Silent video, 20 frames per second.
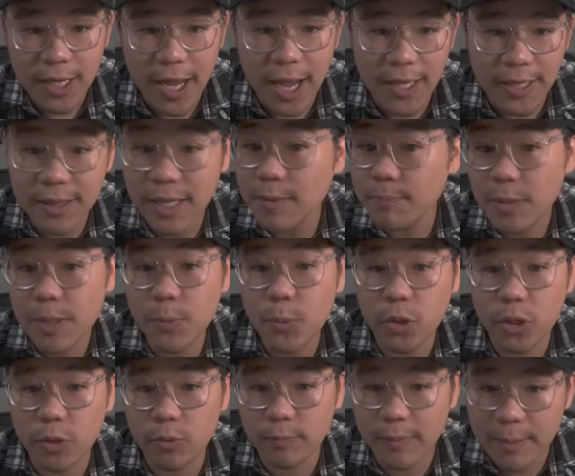I think people
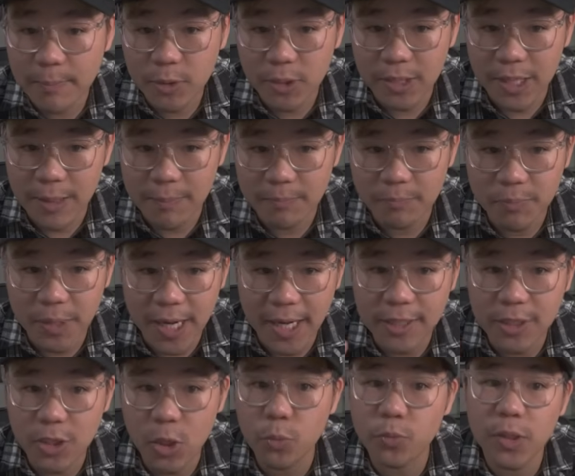are going to remember them, but I
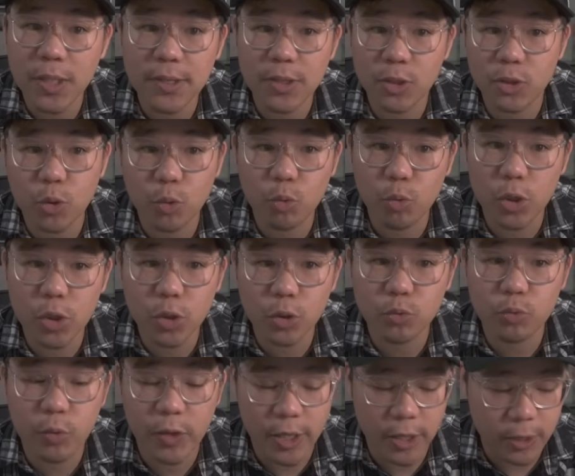don't think there's a
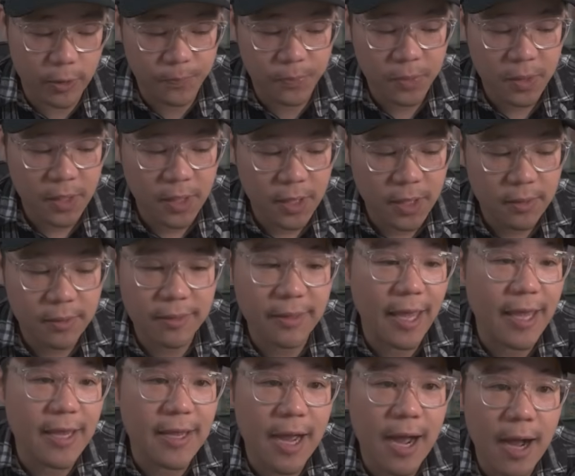world where
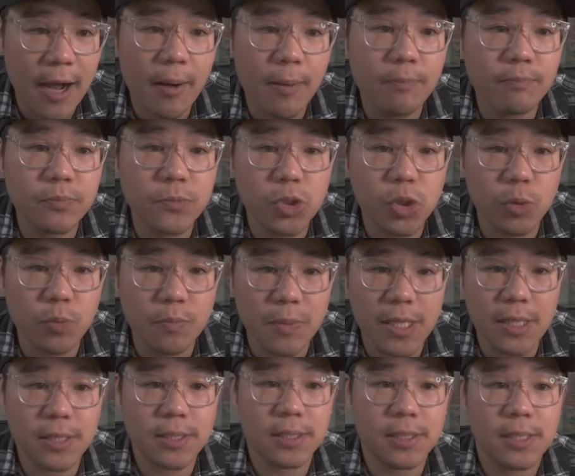they come to
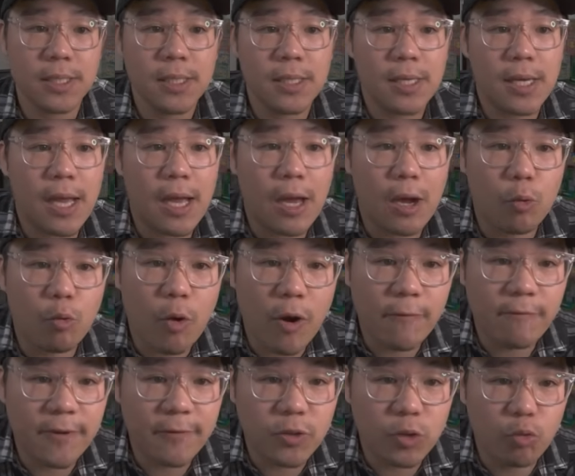meet
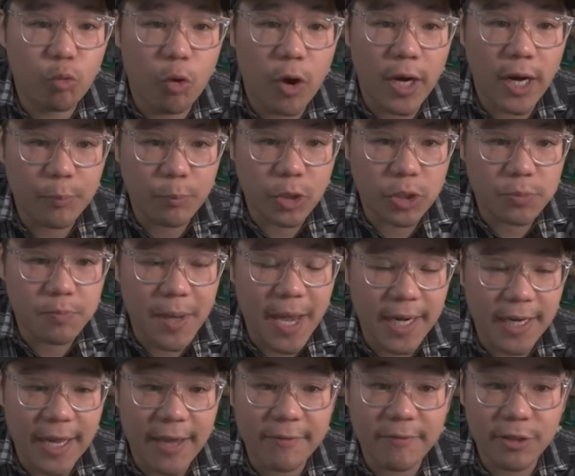151 and
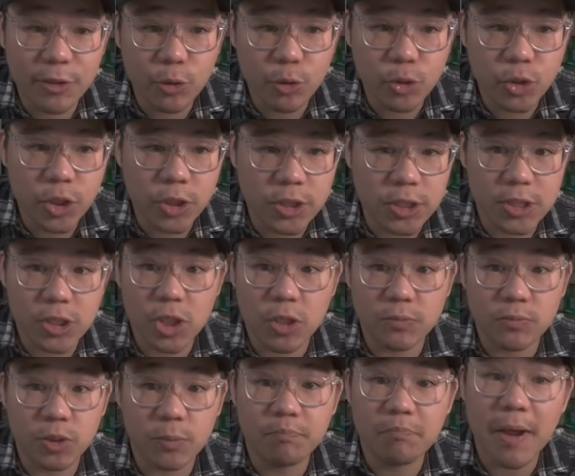Prismatic Evolutions in
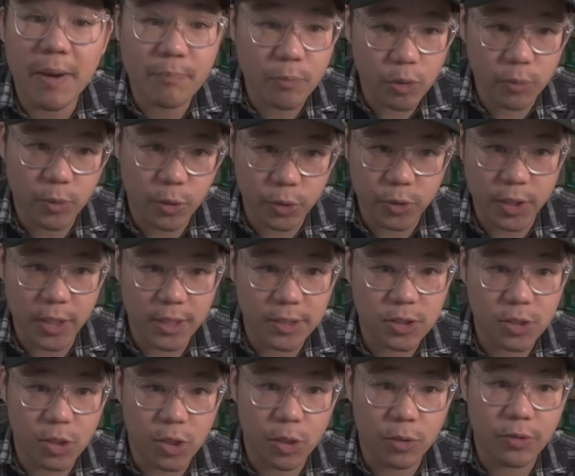terms of
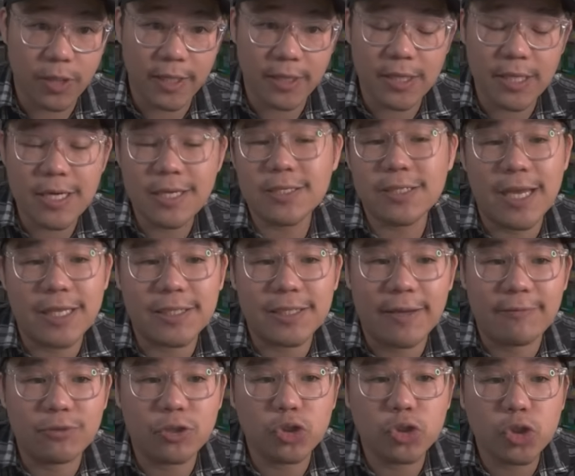memorableness. You know, like these sets
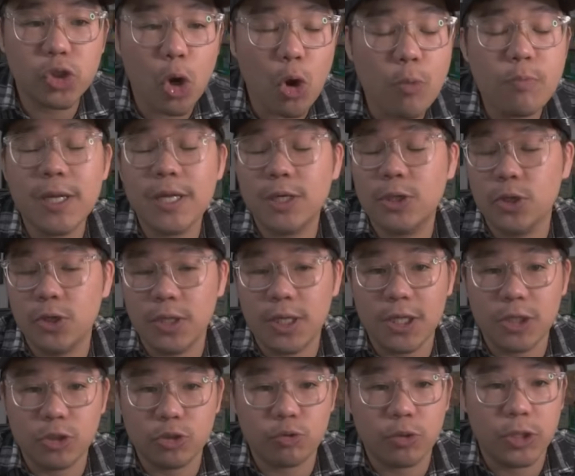have so many good
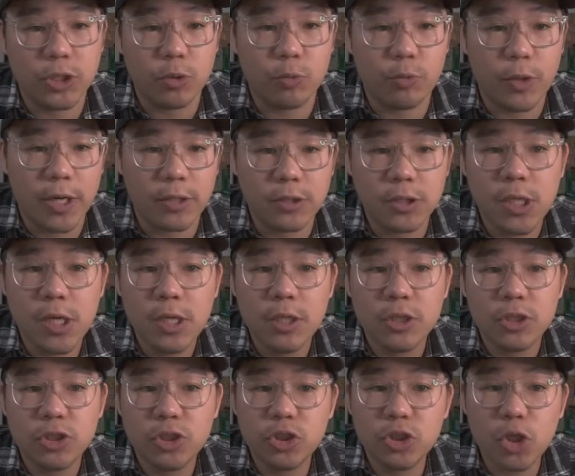illustration rares,
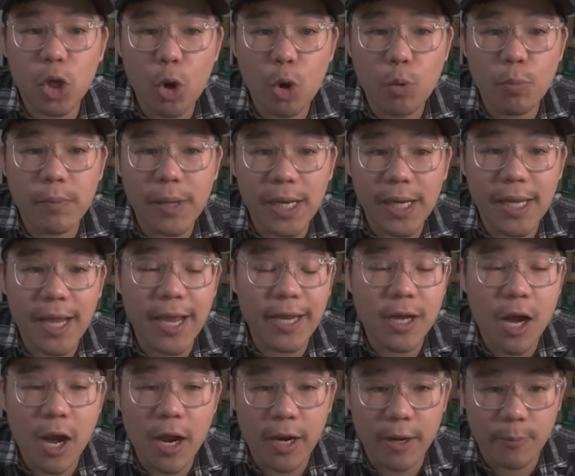so many
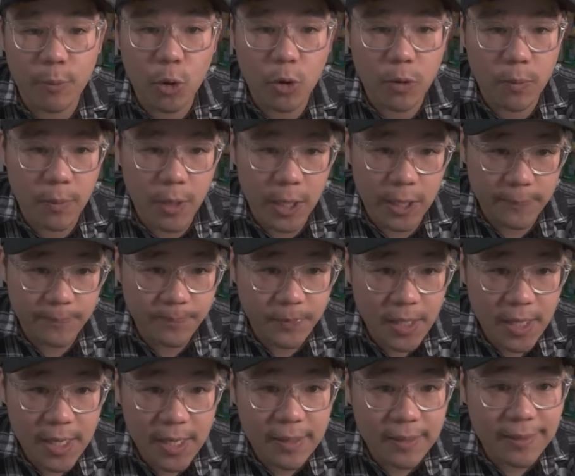iconic Pokemon
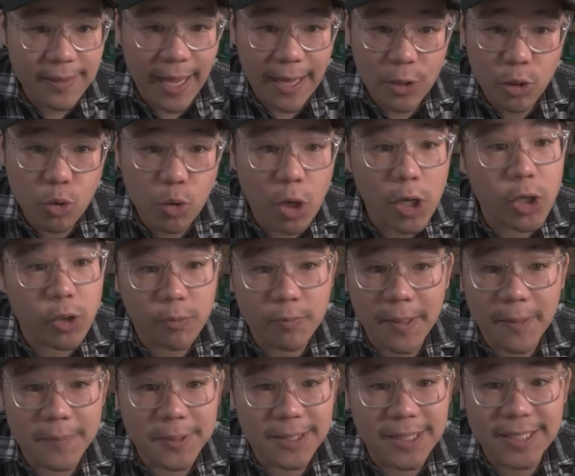that you are going to
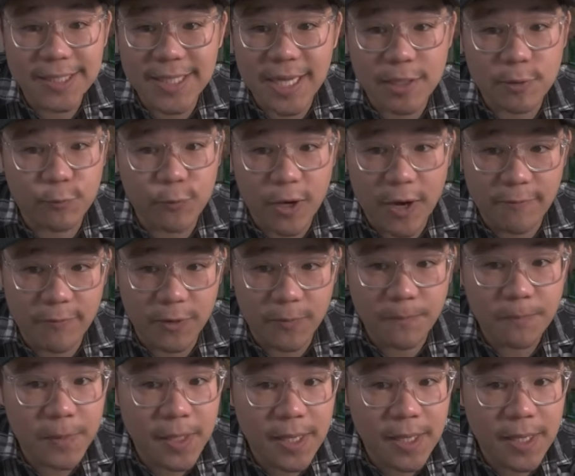remember these sets forever.